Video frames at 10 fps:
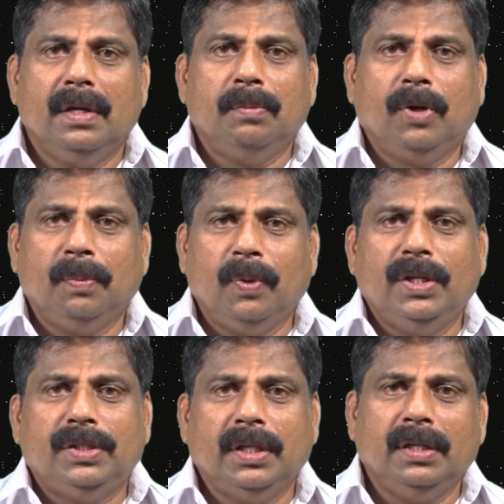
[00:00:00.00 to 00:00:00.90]

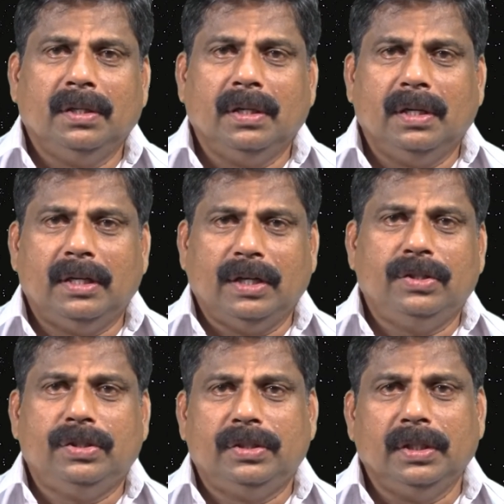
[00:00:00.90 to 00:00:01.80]
monopolists in
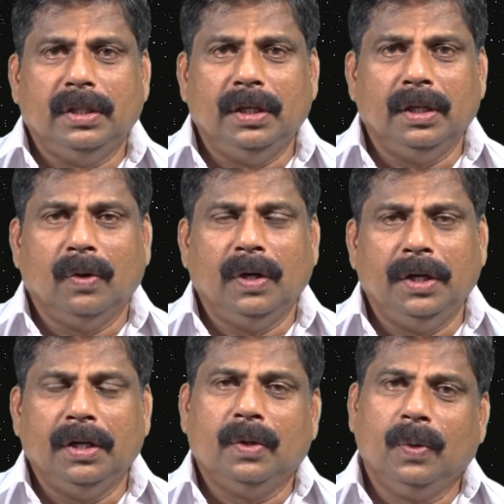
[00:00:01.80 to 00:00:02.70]
trucks in India on
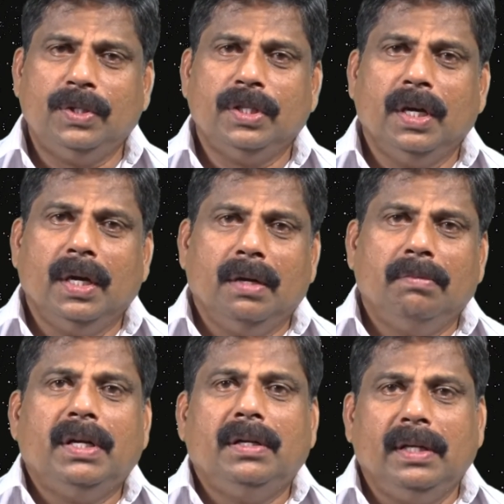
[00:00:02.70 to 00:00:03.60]
Indian roads,
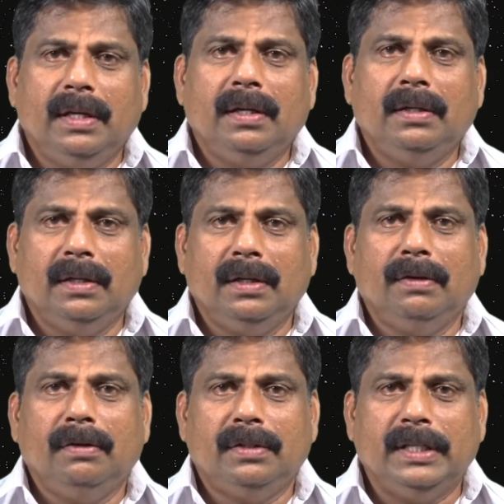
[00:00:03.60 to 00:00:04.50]
but
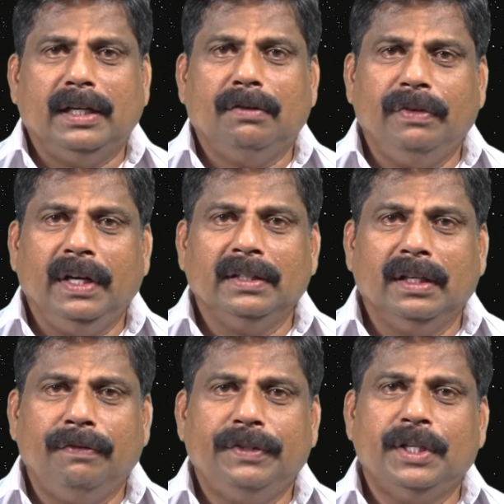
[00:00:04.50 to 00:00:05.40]
they started feeling the
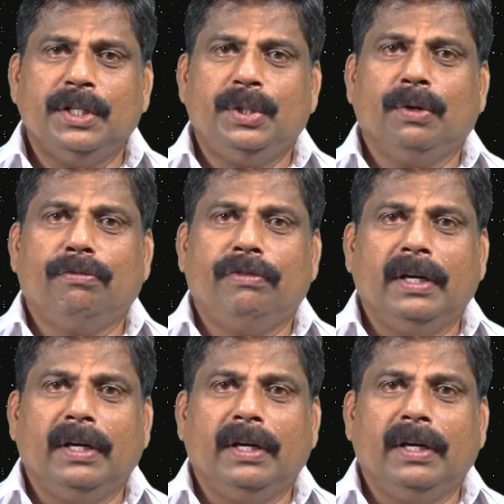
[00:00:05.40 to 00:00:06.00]
deficiency of